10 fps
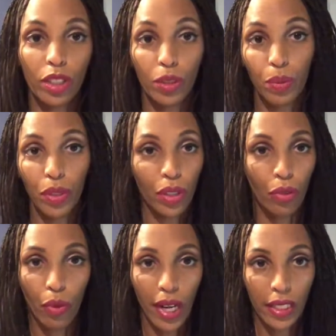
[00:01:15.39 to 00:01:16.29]
just put
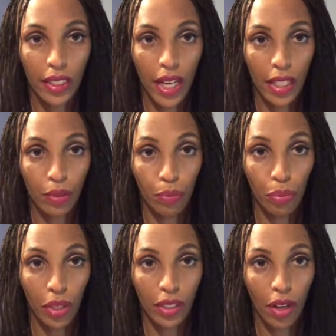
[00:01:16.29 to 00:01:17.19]
RICE test
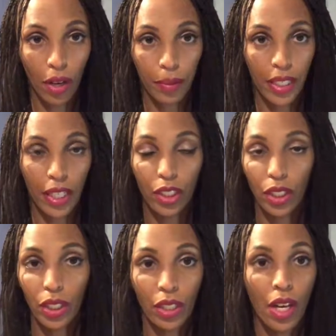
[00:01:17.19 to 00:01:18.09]
breast
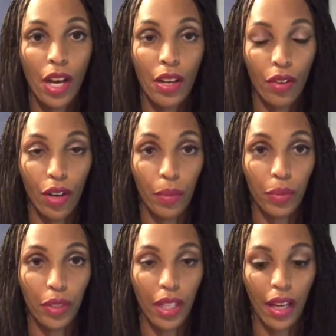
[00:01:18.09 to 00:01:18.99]
augmentation, you'll come up
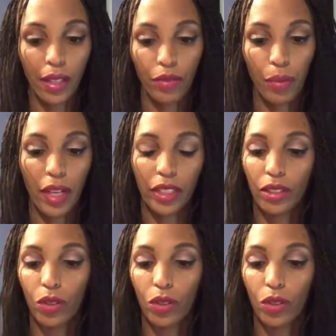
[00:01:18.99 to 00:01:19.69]
with a lot of information.